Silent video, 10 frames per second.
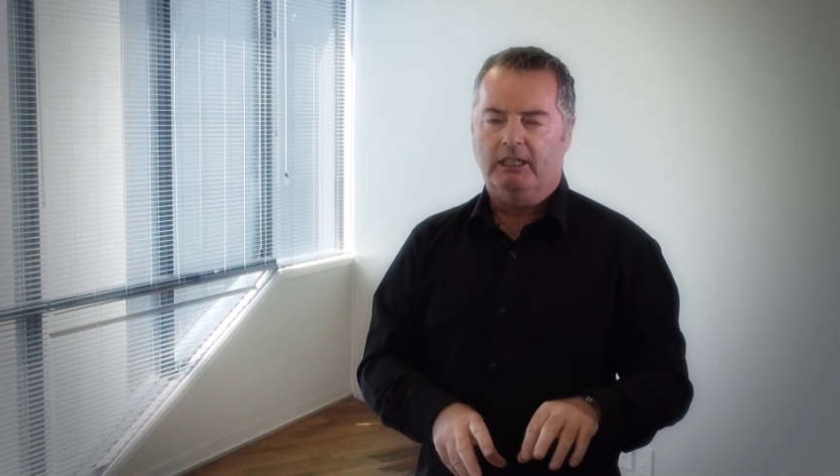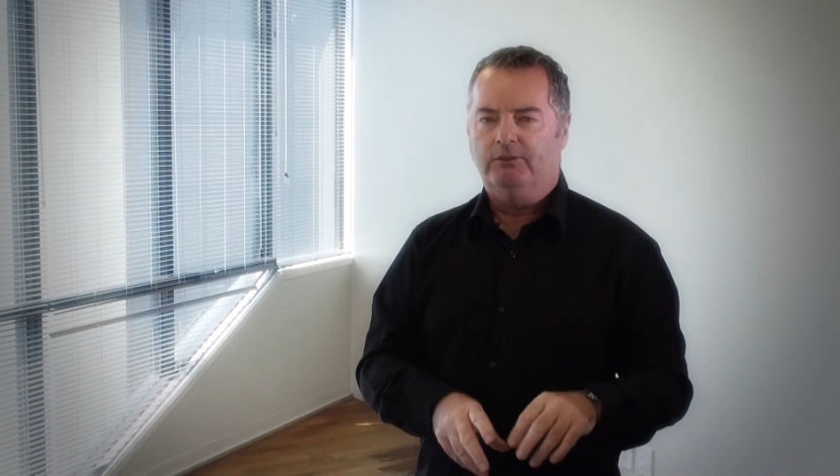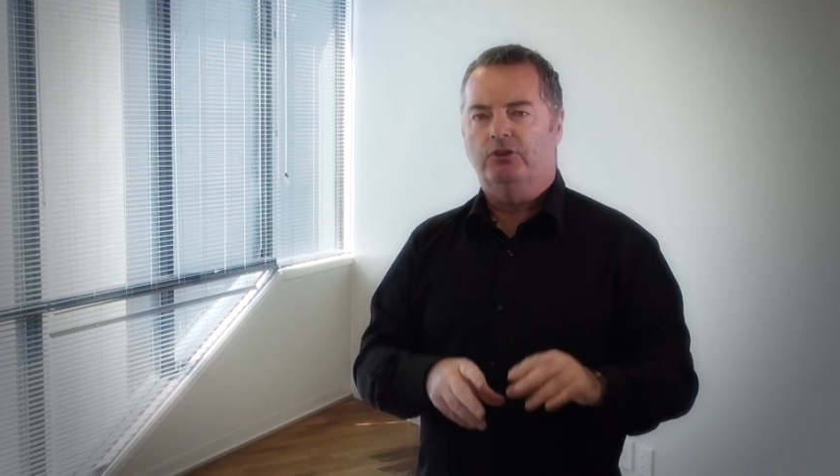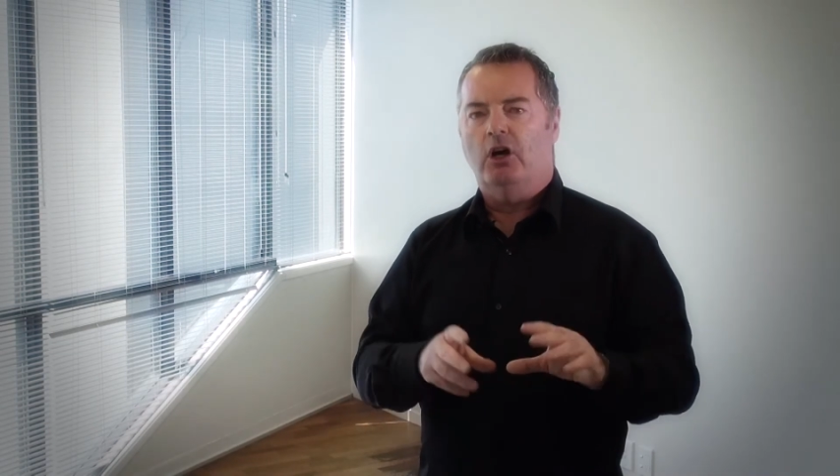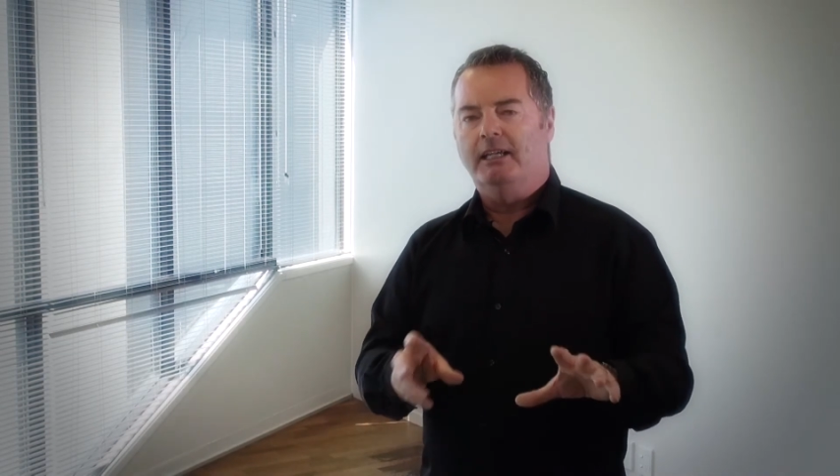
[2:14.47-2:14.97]
And
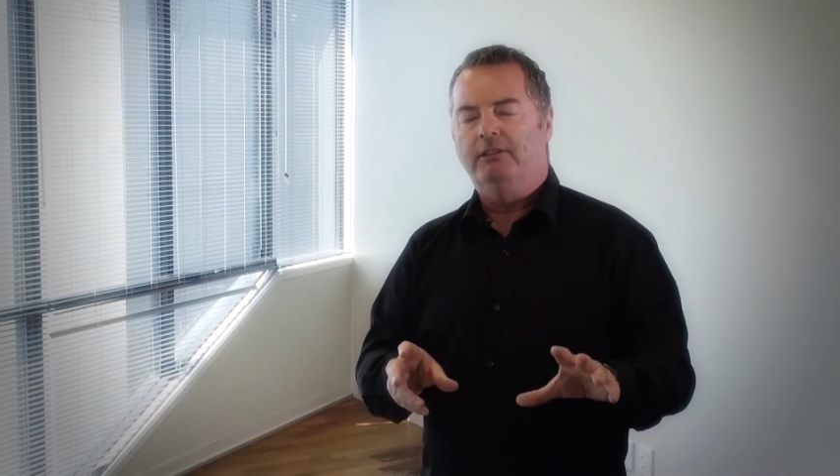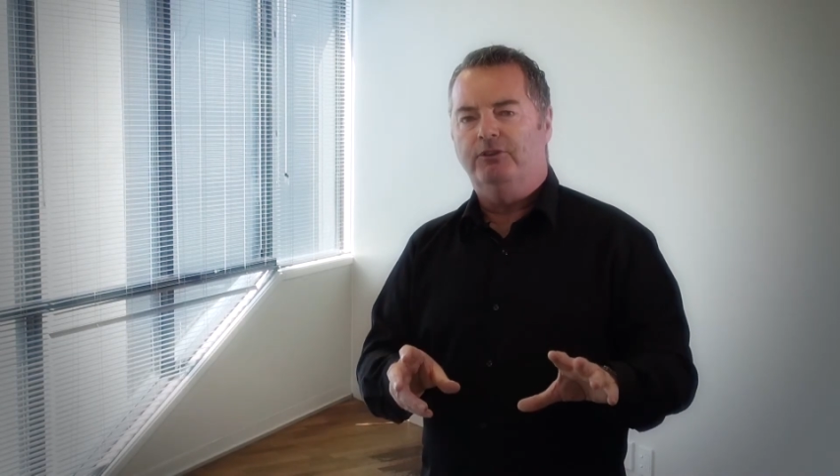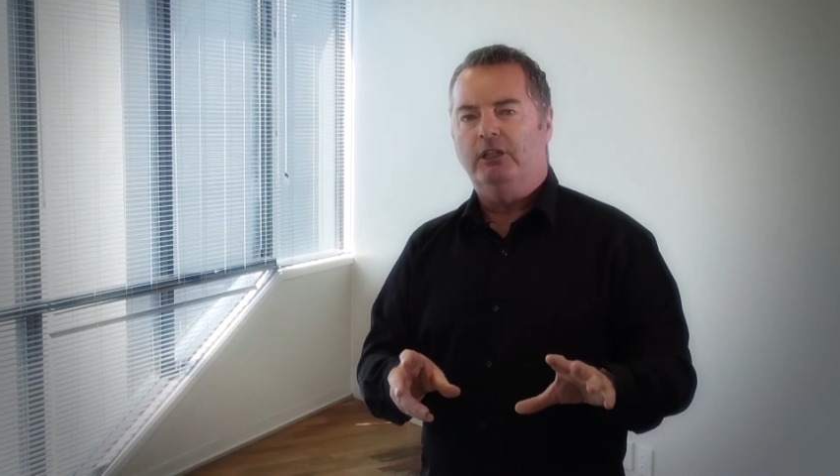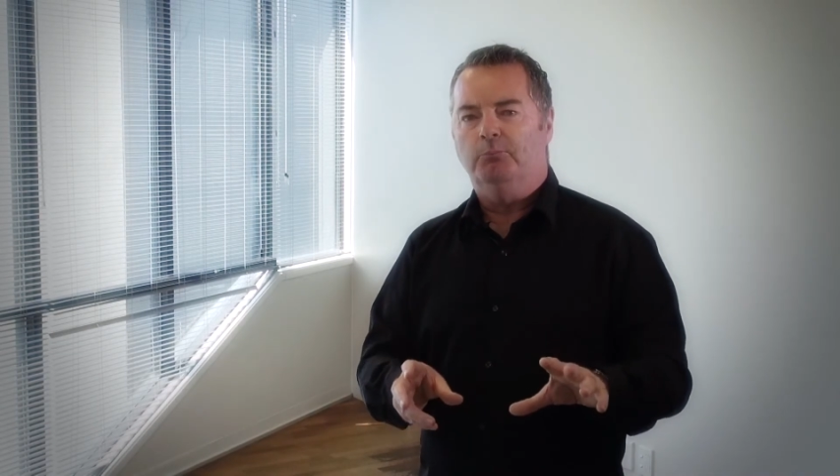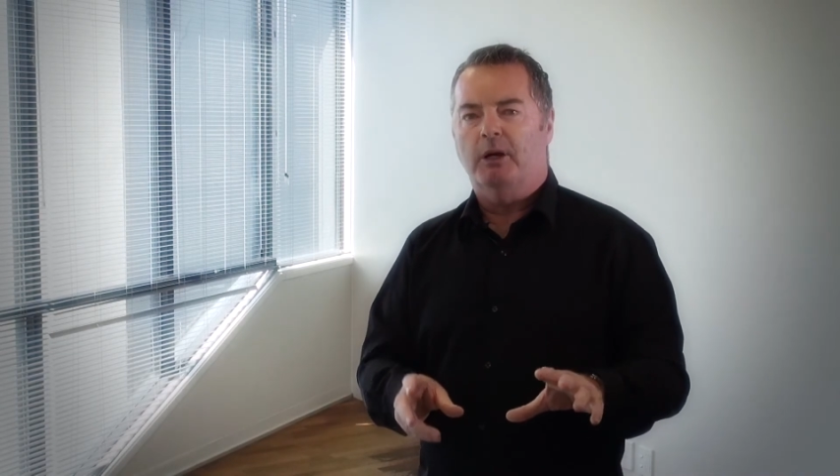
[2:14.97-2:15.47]
if he's got any
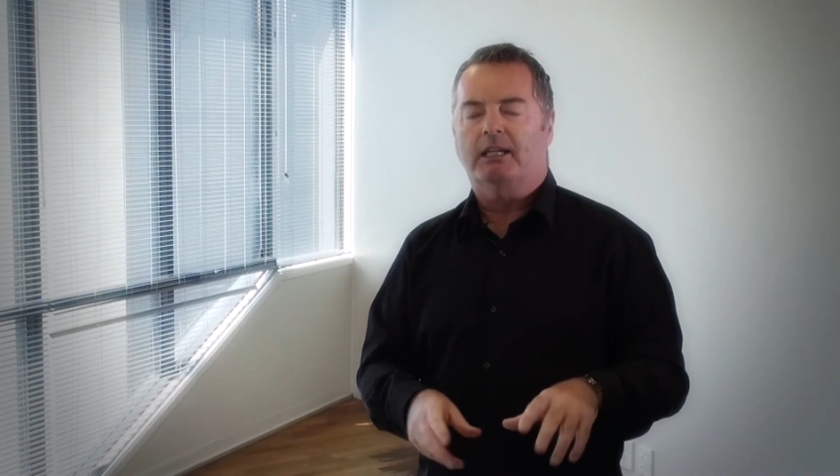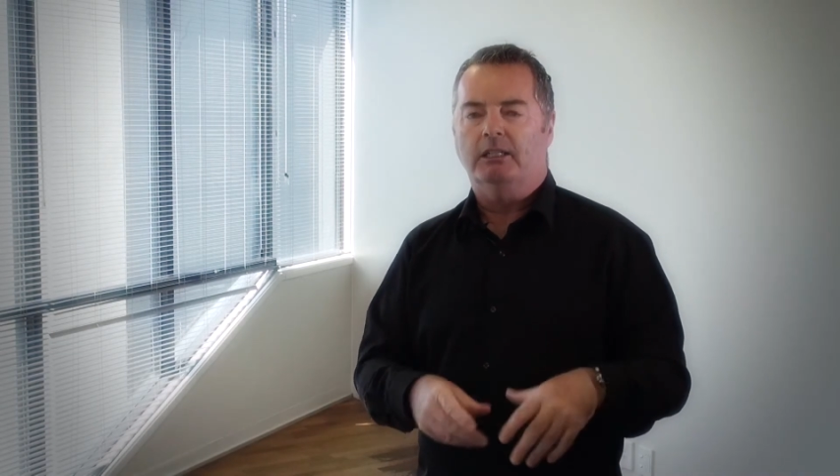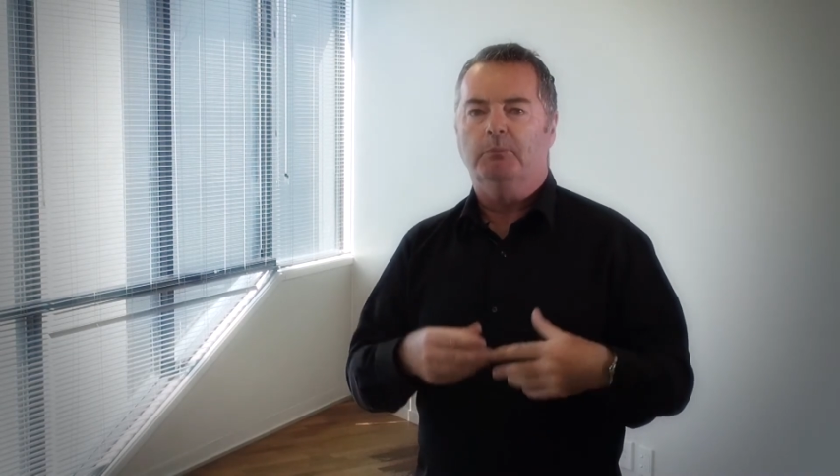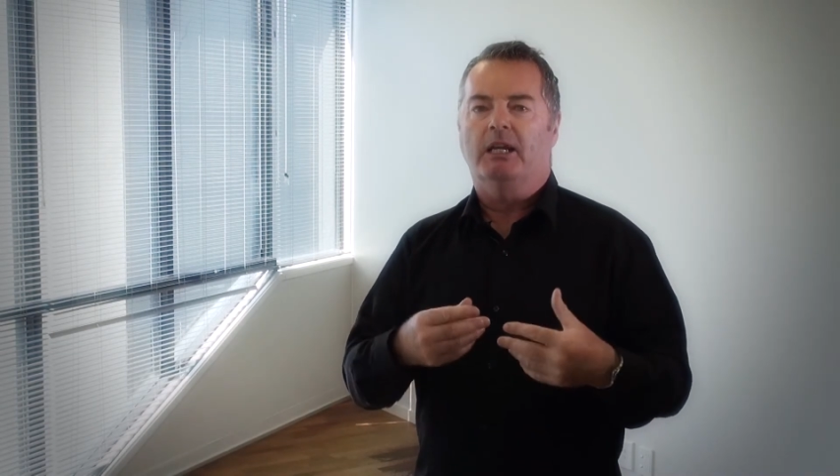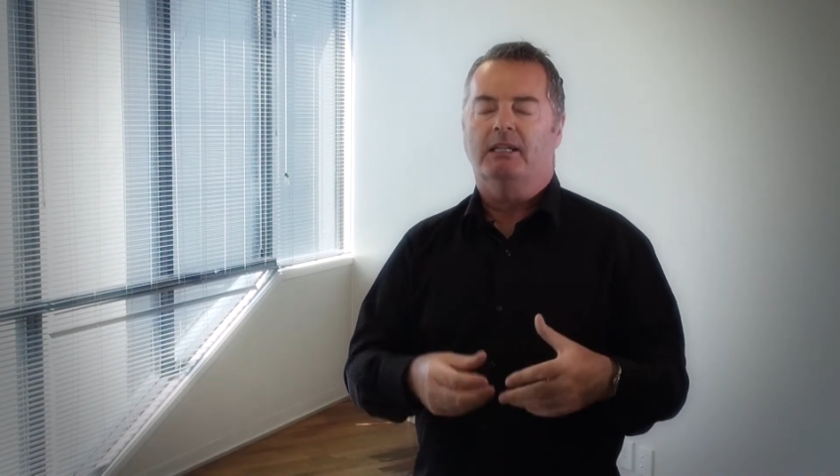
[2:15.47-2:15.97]
feedback,
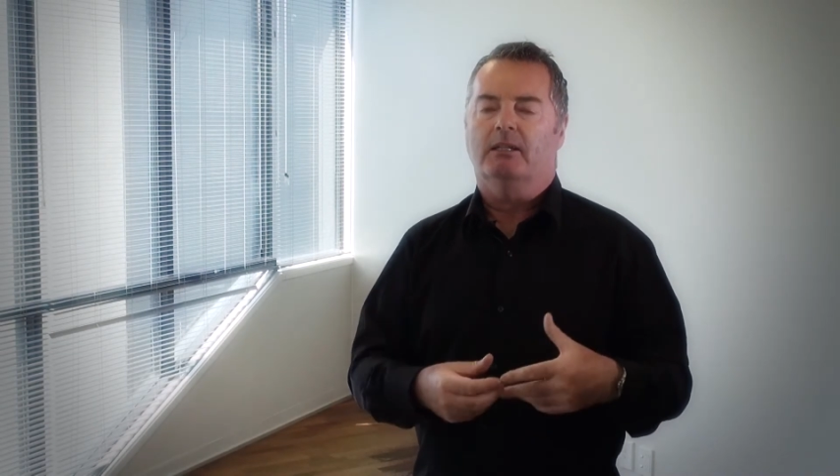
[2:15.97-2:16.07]
can you make